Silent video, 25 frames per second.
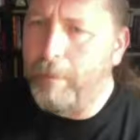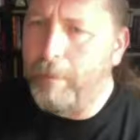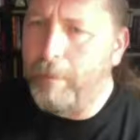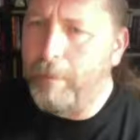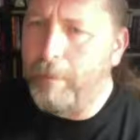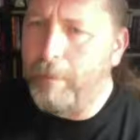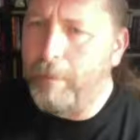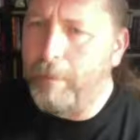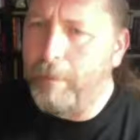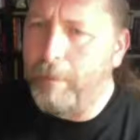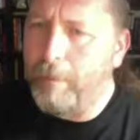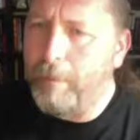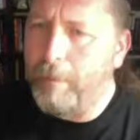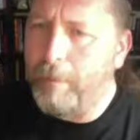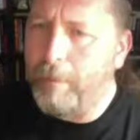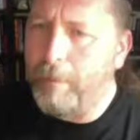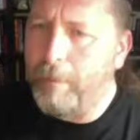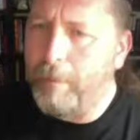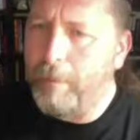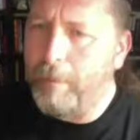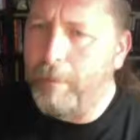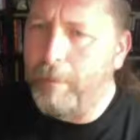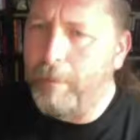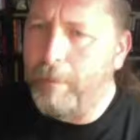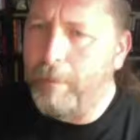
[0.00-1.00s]
it was mostly
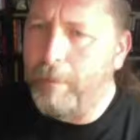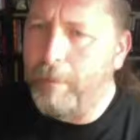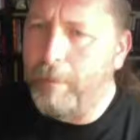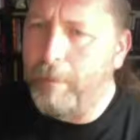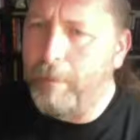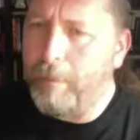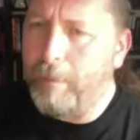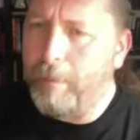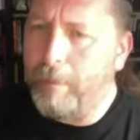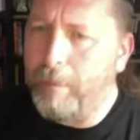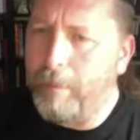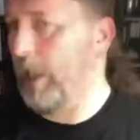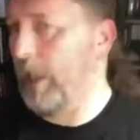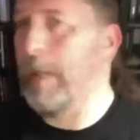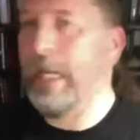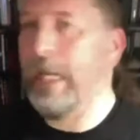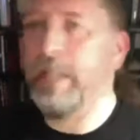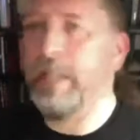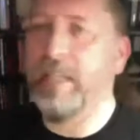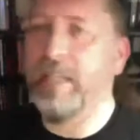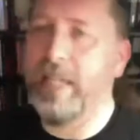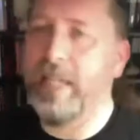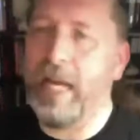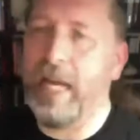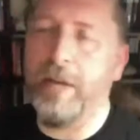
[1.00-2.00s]
around the south, like
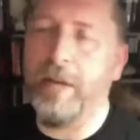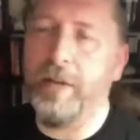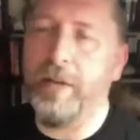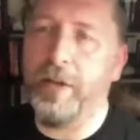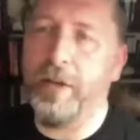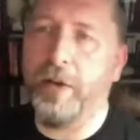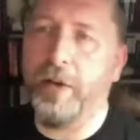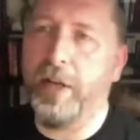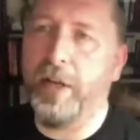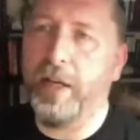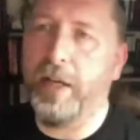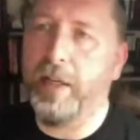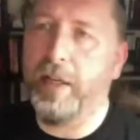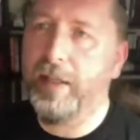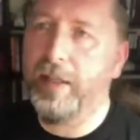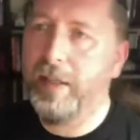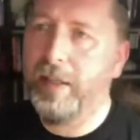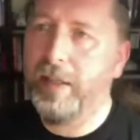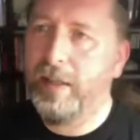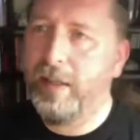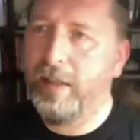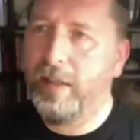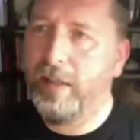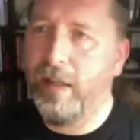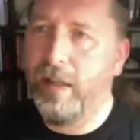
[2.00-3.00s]
coming into London
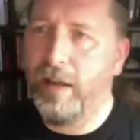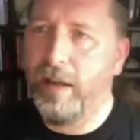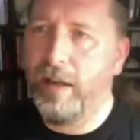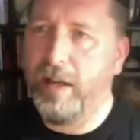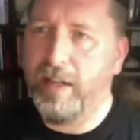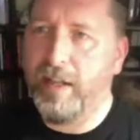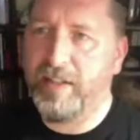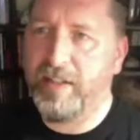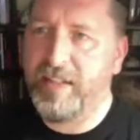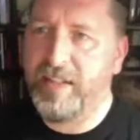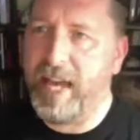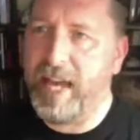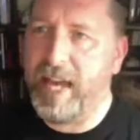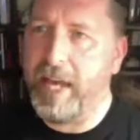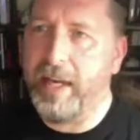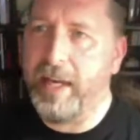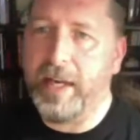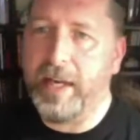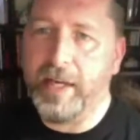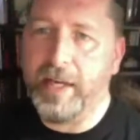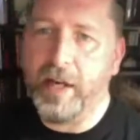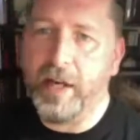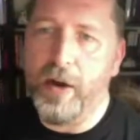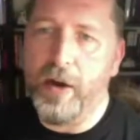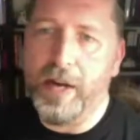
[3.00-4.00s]
on a
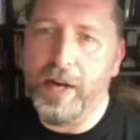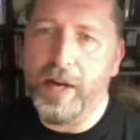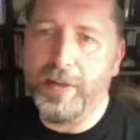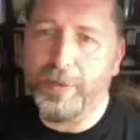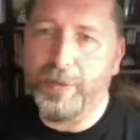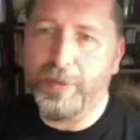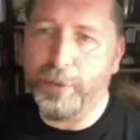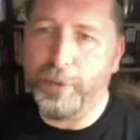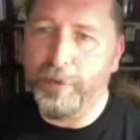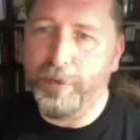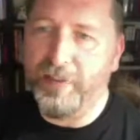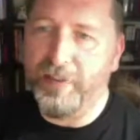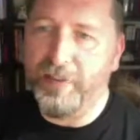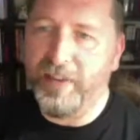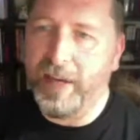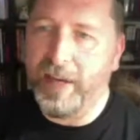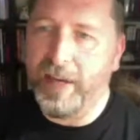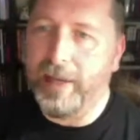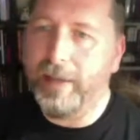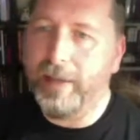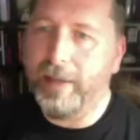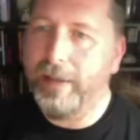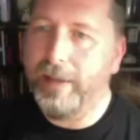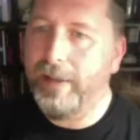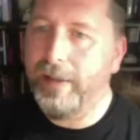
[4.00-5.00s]
Saturday night sort of
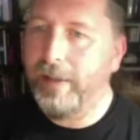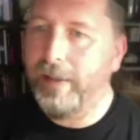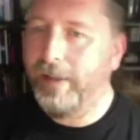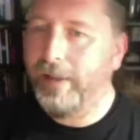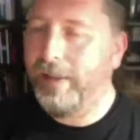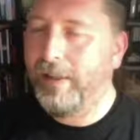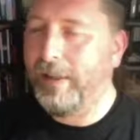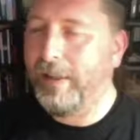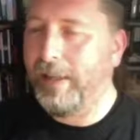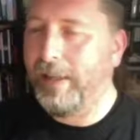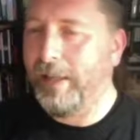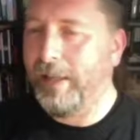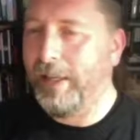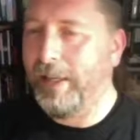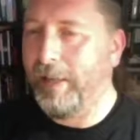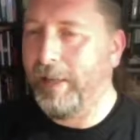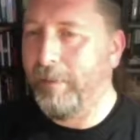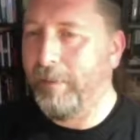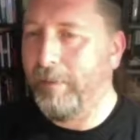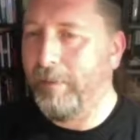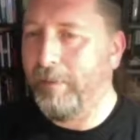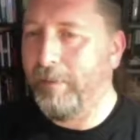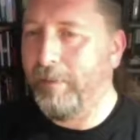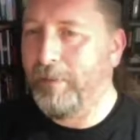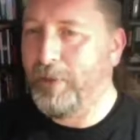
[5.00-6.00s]
thing.
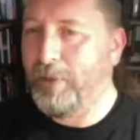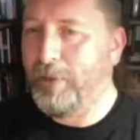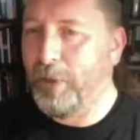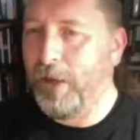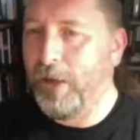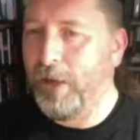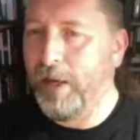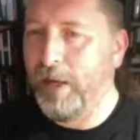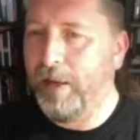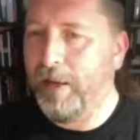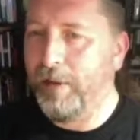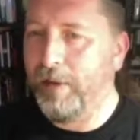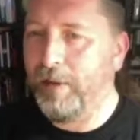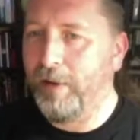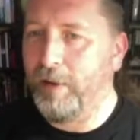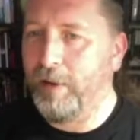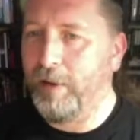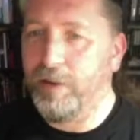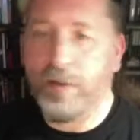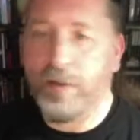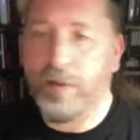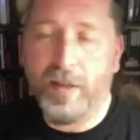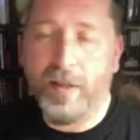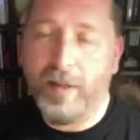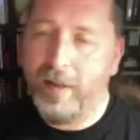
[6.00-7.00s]

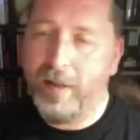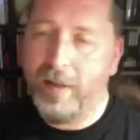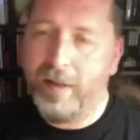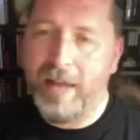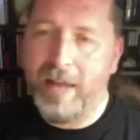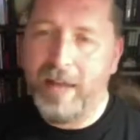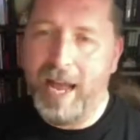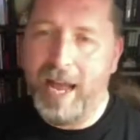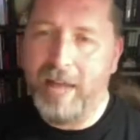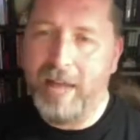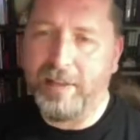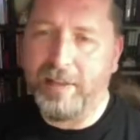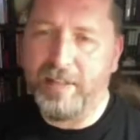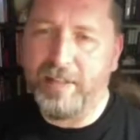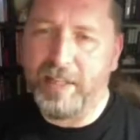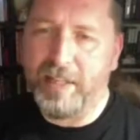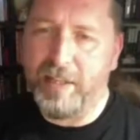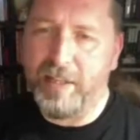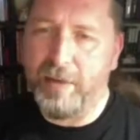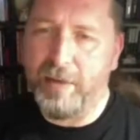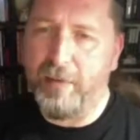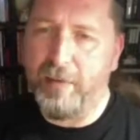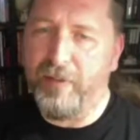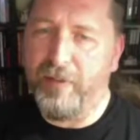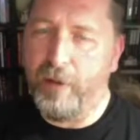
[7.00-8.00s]
Because as I said
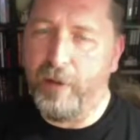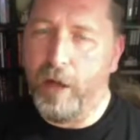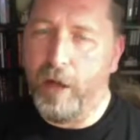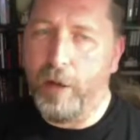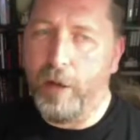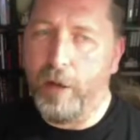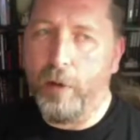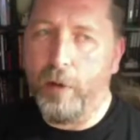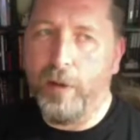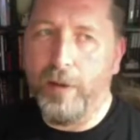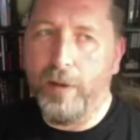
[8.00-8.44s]
to you, if I like